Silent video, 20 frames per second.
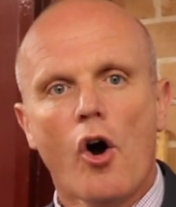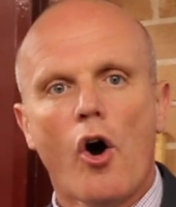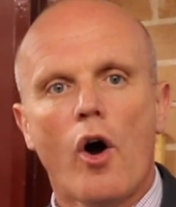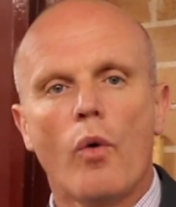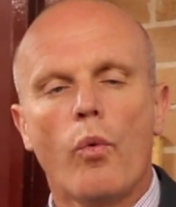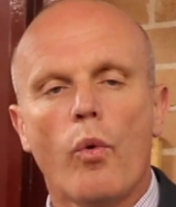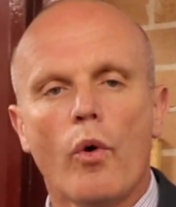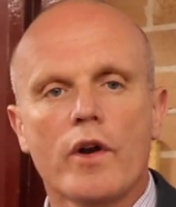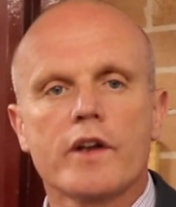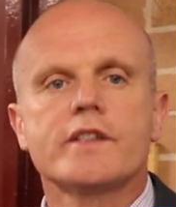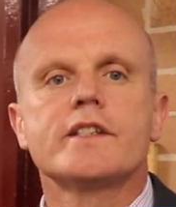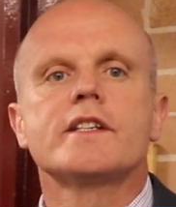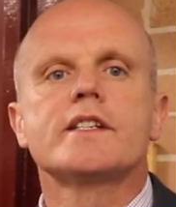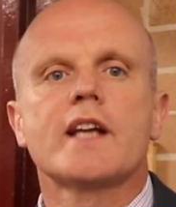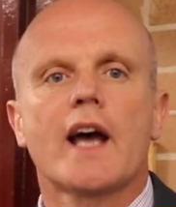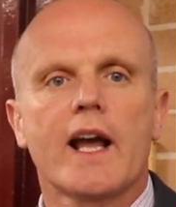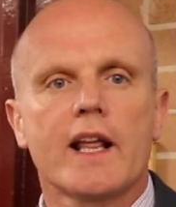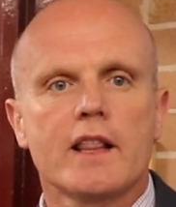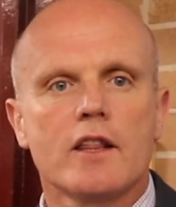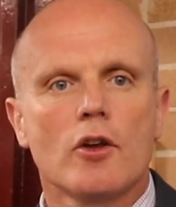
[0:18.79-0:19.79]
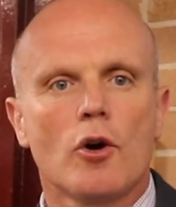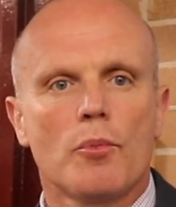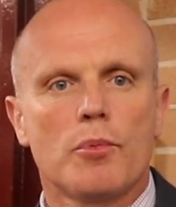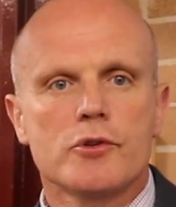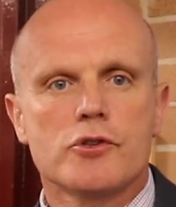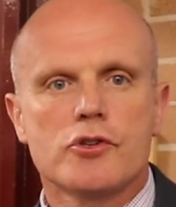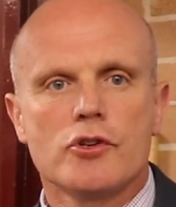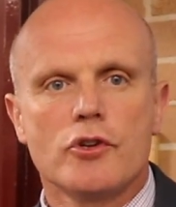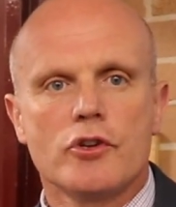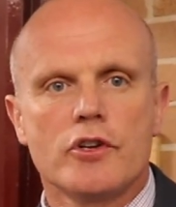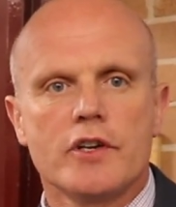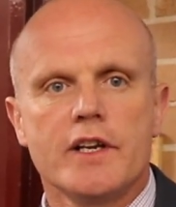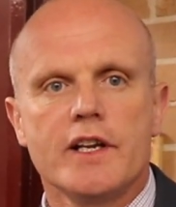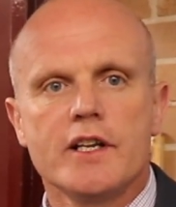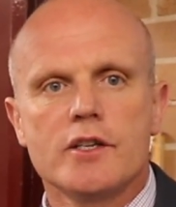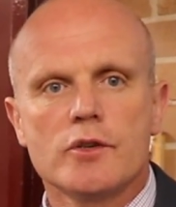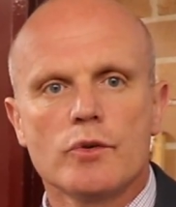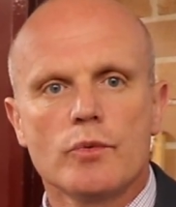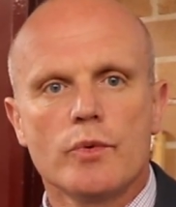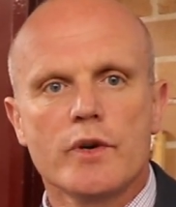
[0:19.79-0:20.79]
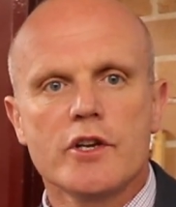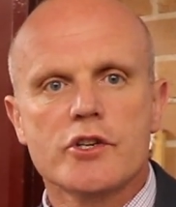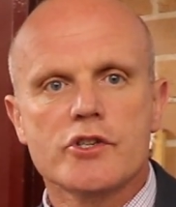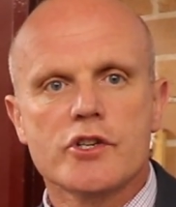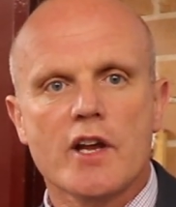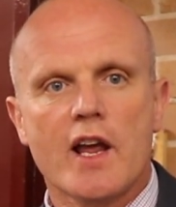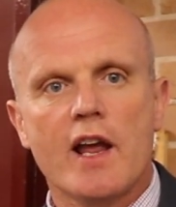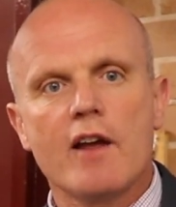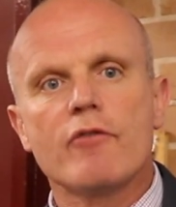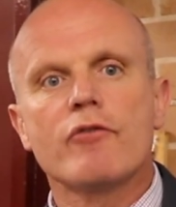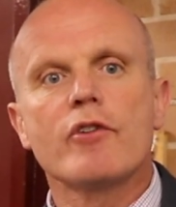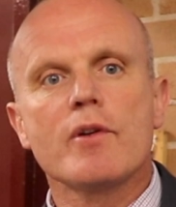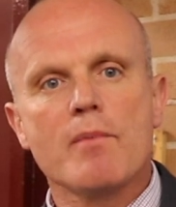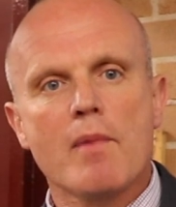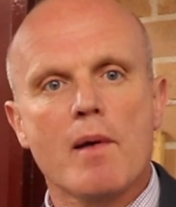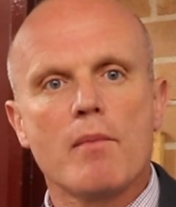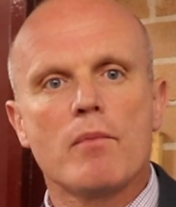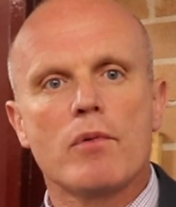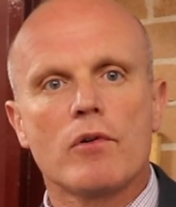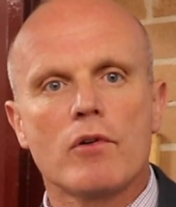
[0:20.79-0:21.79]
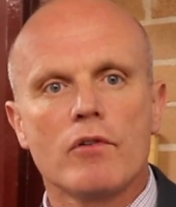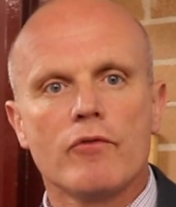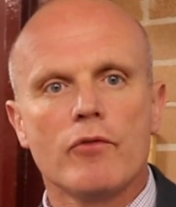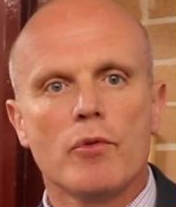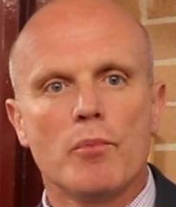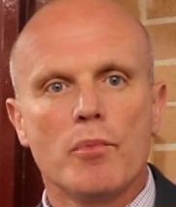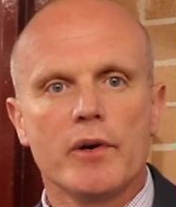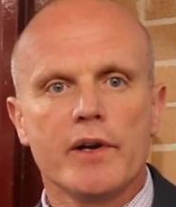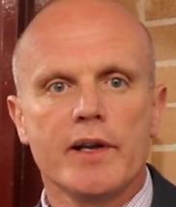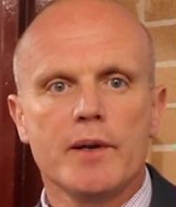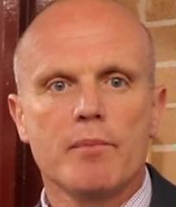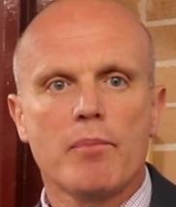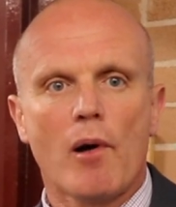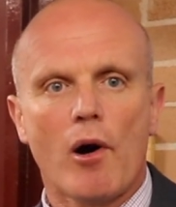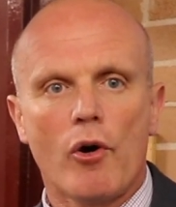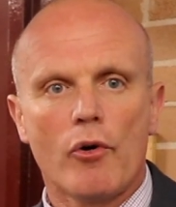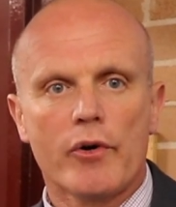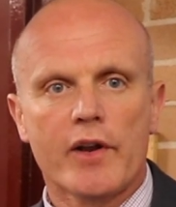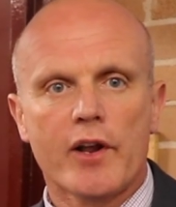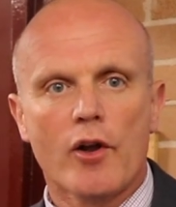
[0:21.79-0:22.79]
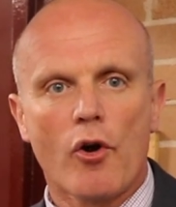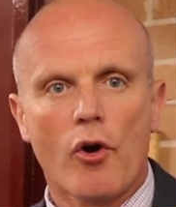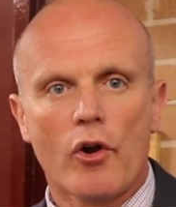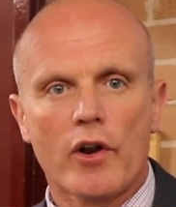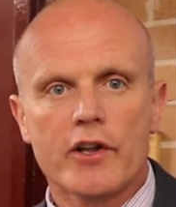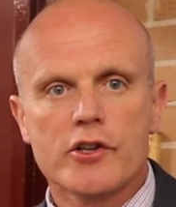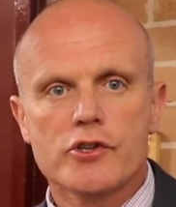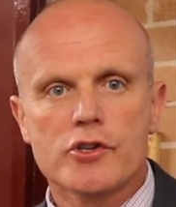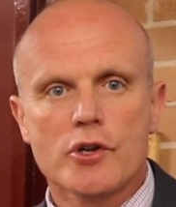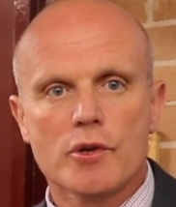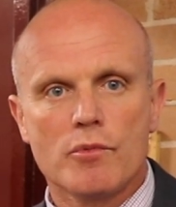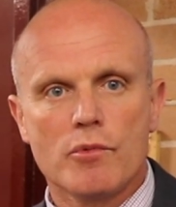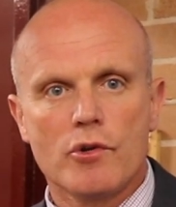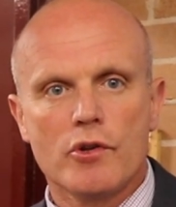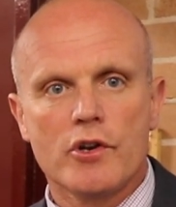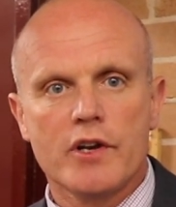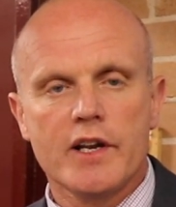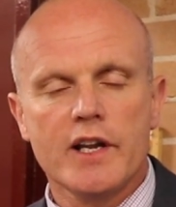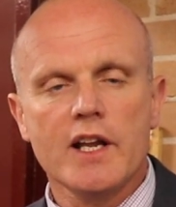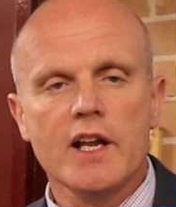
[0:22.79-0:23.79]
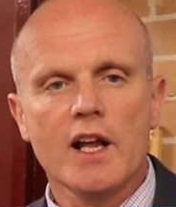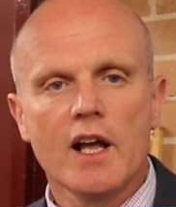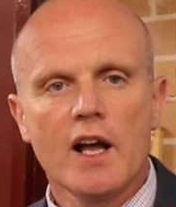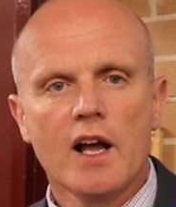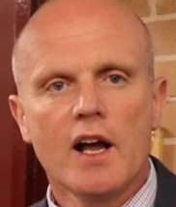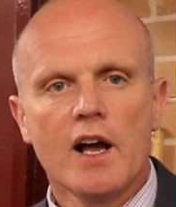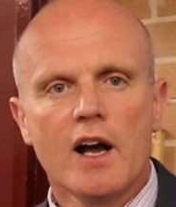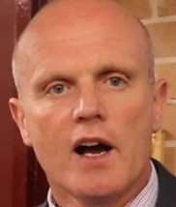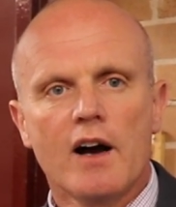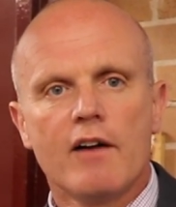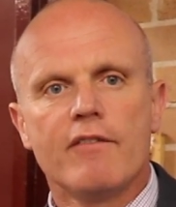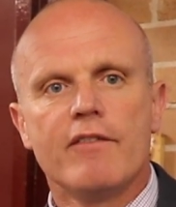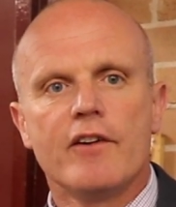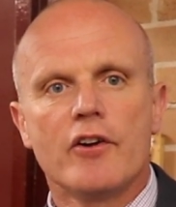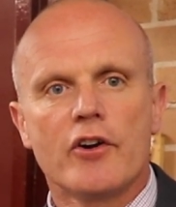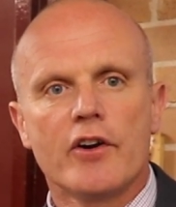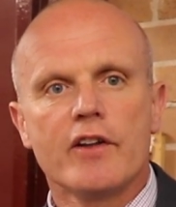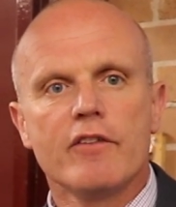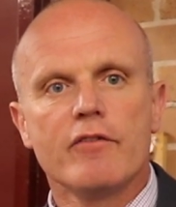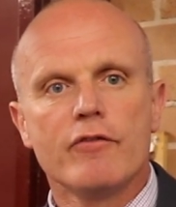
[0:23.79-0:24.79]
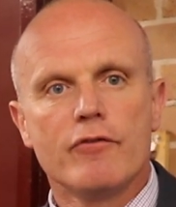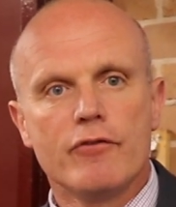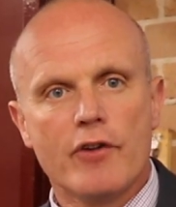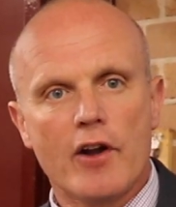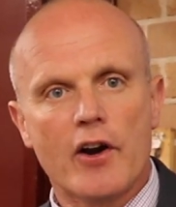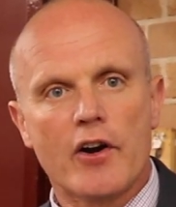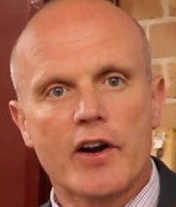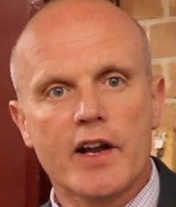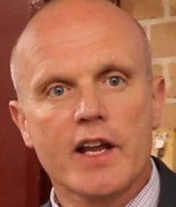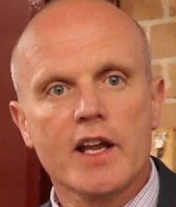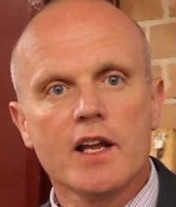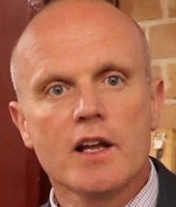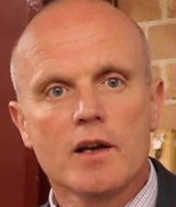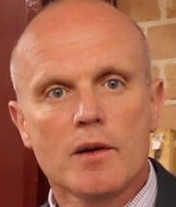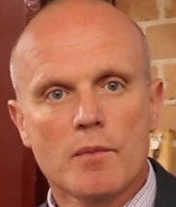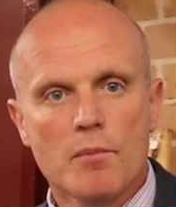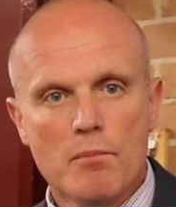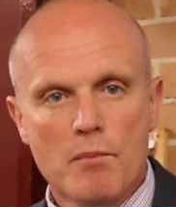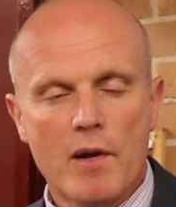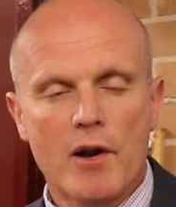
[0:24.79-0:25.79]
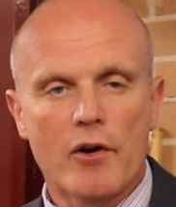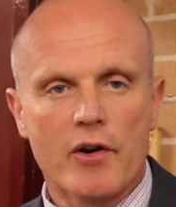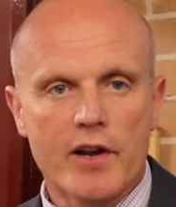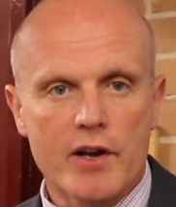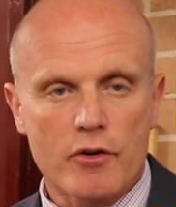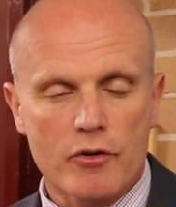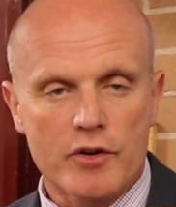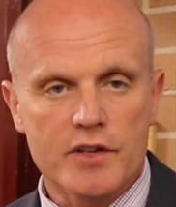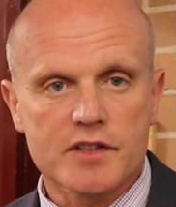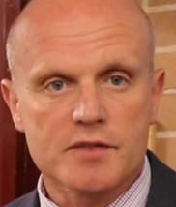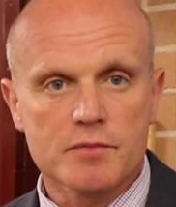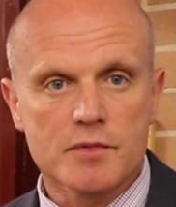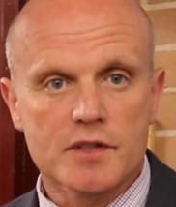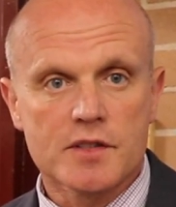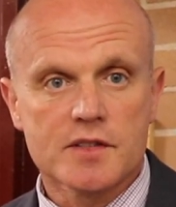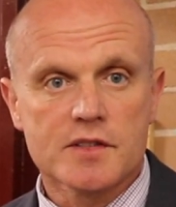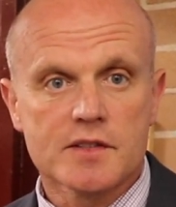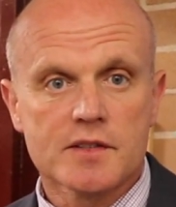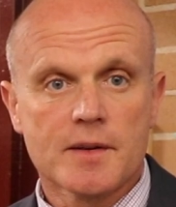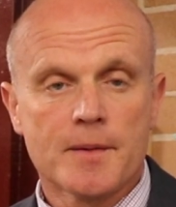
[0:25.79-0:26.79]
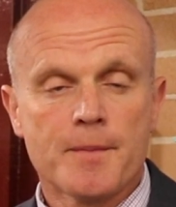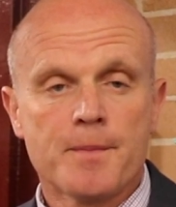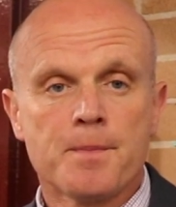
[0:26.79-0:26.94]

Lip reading: I wanted to take the opportunity to wish every member of the Bede Poulding College community a very, very Merry Christmas.